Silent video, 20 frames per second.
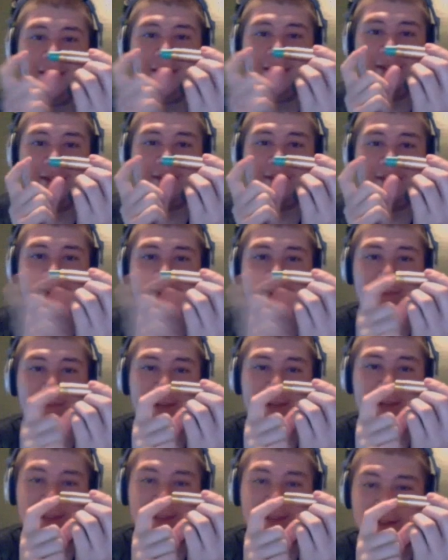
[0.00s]
It's just
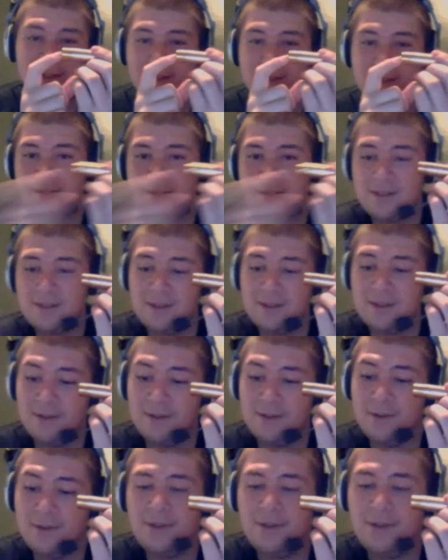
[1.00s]
amazing. So
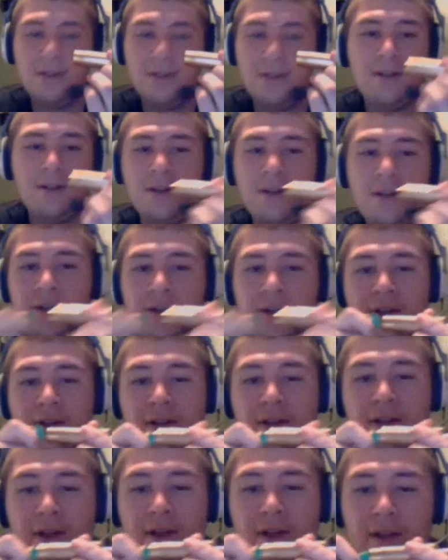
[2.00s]

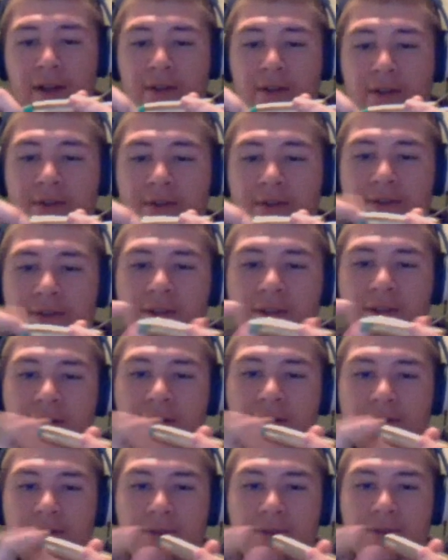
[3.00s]
2
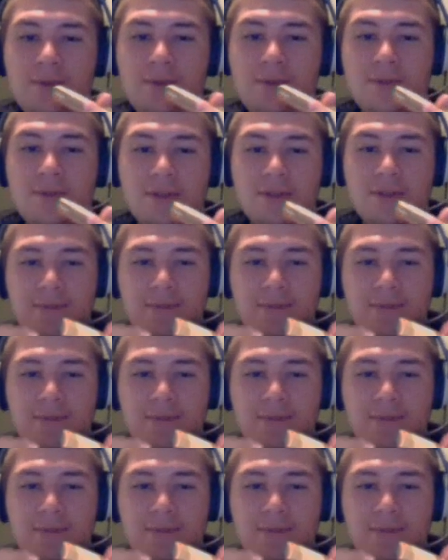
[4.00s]
CR2s.